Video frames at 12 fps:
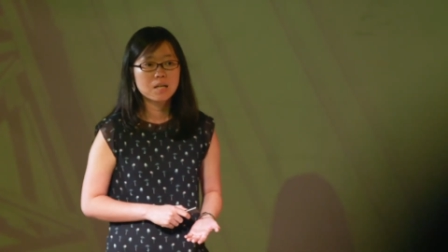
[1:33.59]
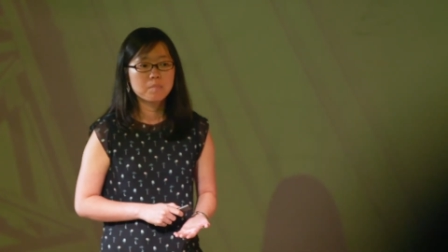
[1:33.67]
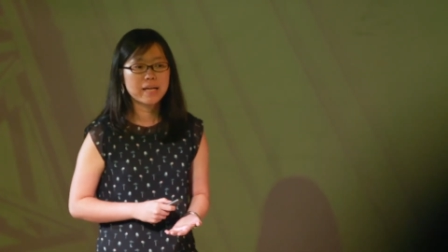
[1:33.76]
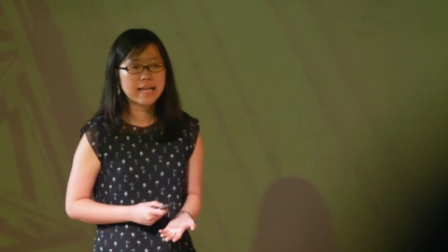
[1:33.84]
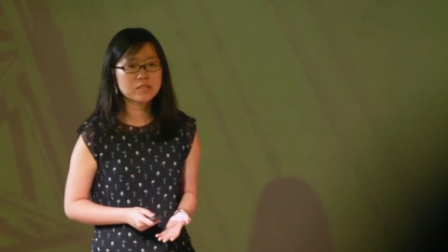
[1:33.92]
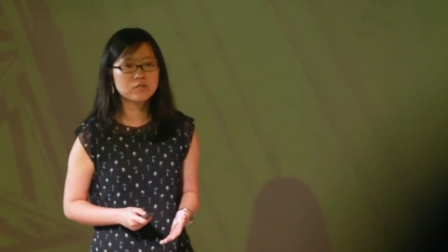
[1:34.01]

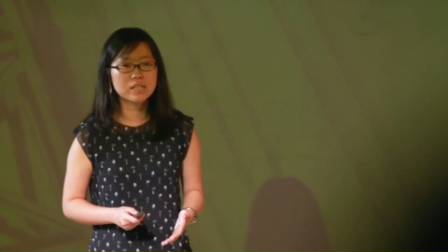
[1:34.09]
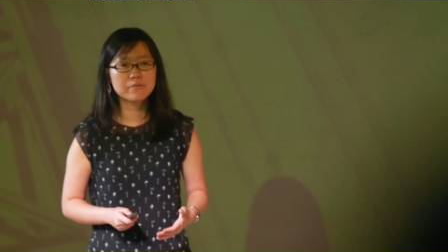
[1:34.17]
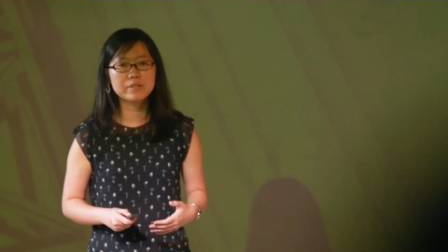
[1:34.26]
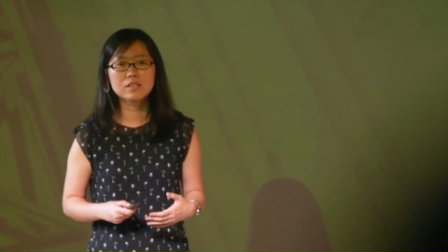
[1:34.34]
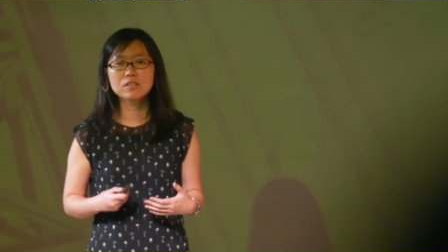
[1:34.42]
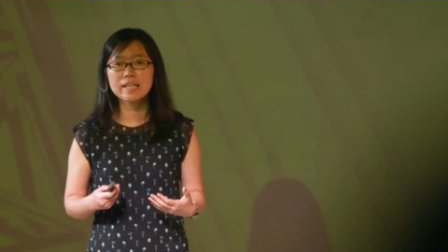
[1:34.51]
But actually,
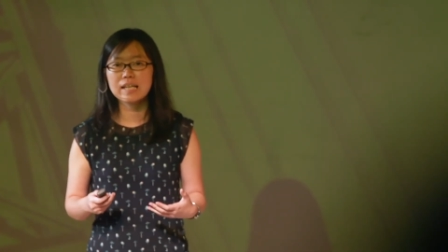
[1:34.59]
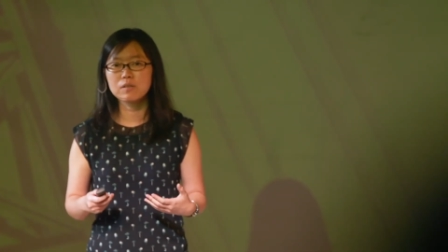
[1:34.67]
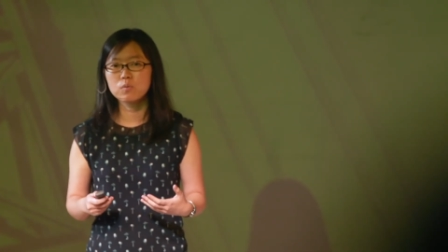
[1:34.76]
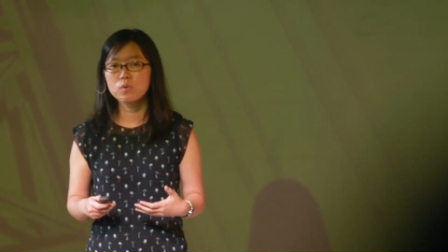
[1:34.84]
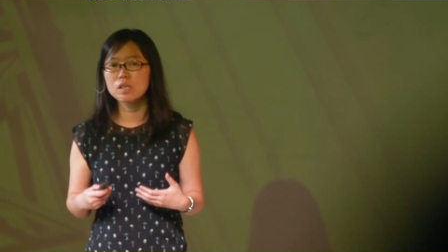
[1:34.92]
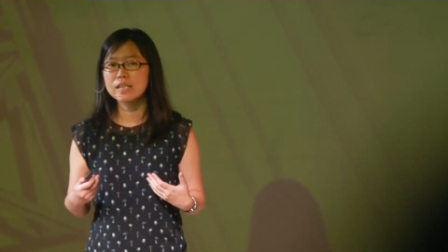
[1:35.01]
if you look at
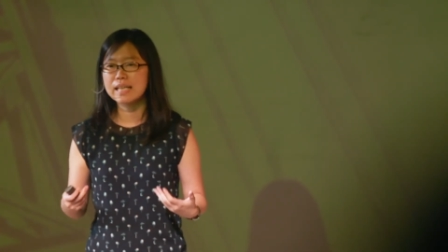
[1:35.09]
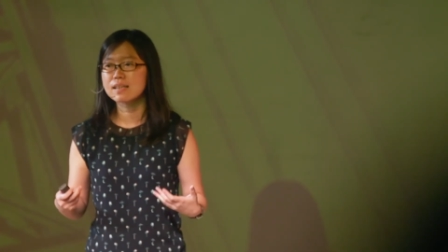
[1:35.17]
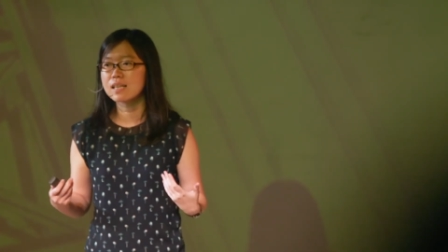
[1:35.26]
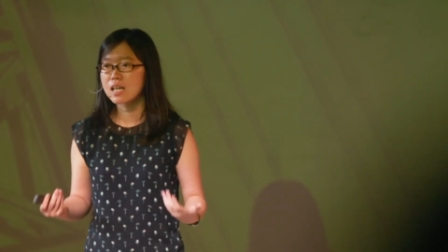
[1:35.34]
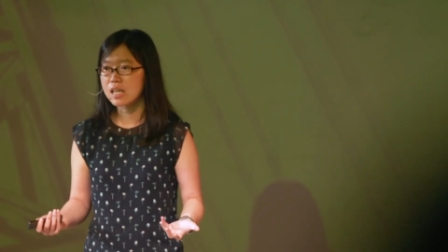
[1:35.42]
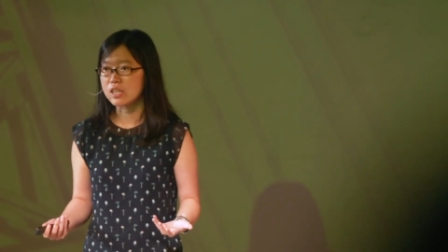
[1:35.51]
the world at
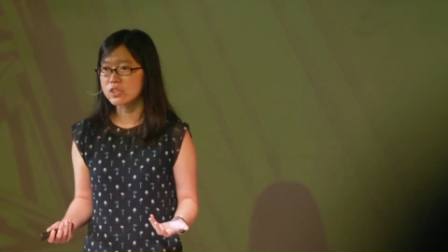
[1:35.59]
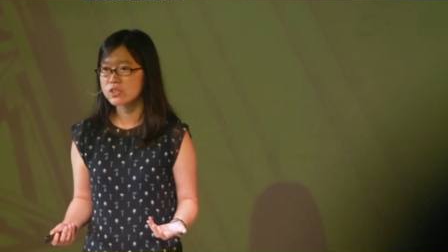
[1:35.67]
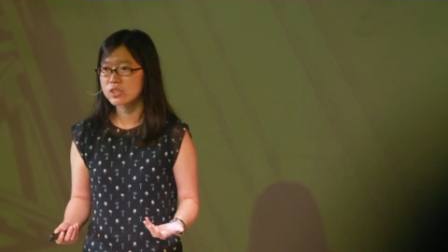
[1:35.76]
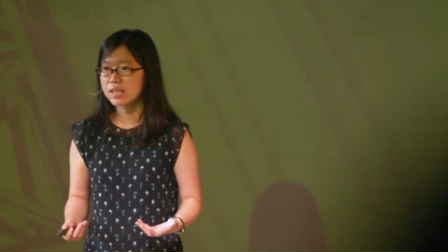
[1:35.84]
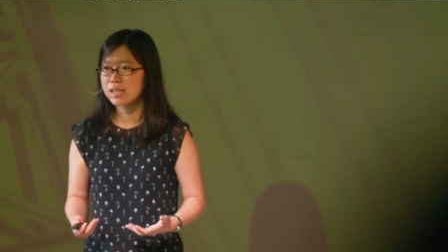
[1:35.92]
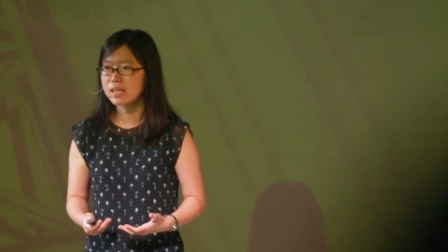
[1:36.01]

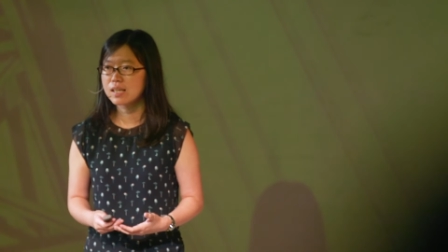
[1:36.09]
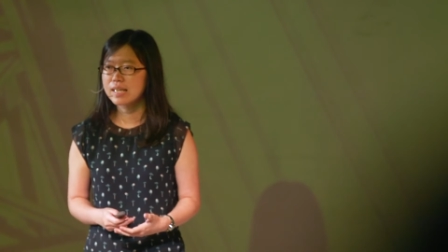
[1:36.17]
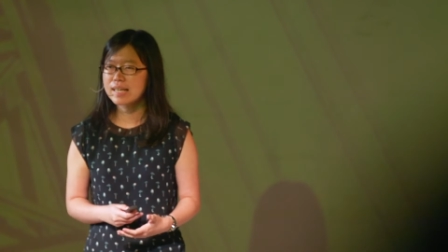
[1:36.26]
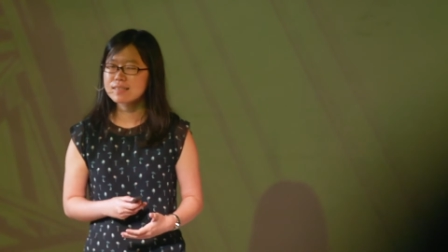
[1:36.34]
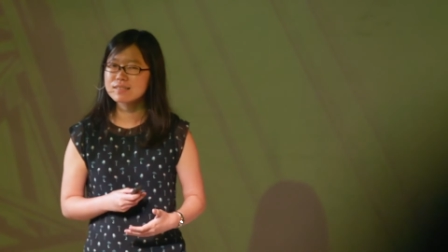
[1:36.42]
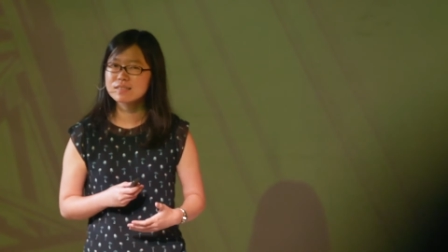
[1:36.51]
large, uh,
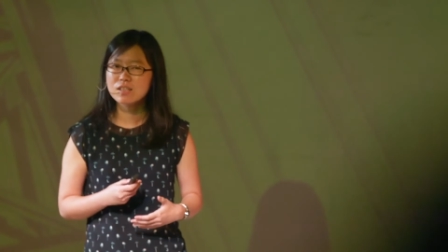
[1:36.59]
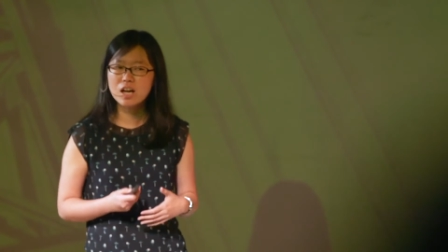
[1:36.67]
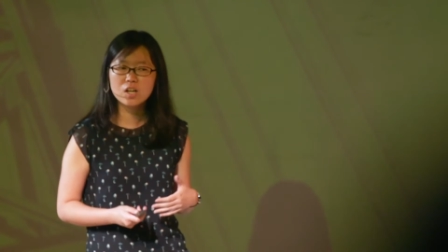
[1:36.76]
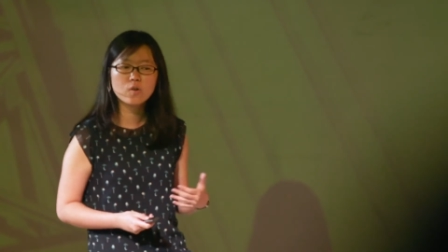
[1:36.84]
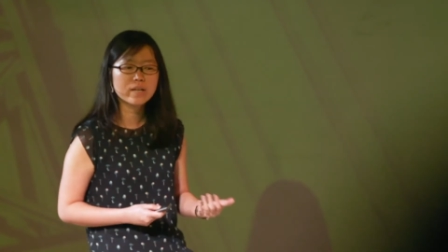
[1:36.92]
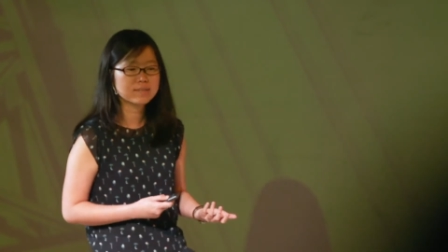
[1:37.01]
it's
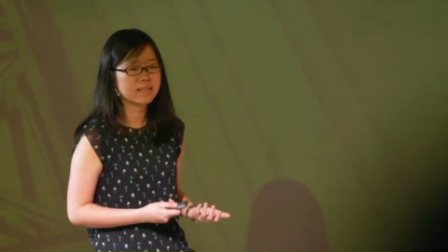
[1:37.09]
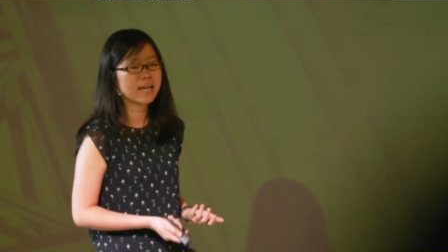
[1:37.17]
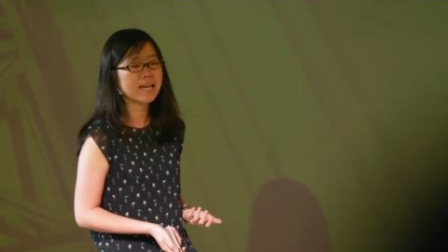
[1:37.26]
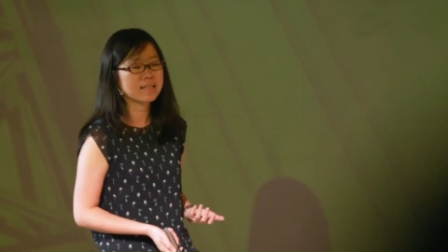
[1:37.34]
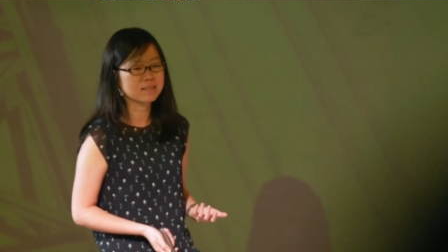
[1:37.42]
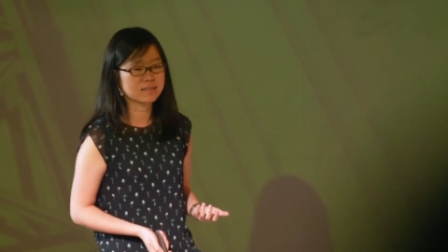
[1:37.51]
not always the
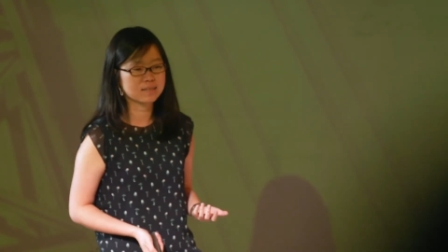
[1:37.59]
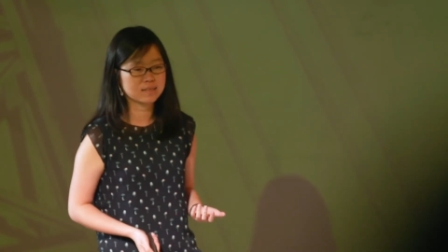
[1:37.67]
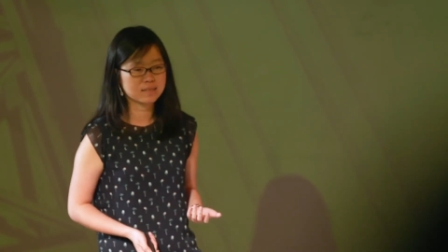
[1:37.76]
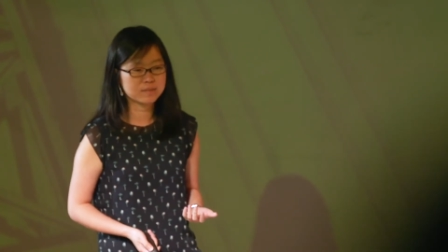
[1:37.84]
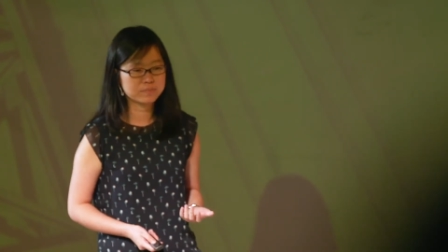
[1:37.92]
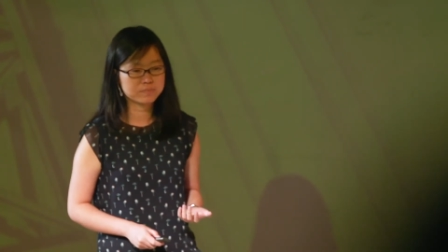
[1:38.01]
case.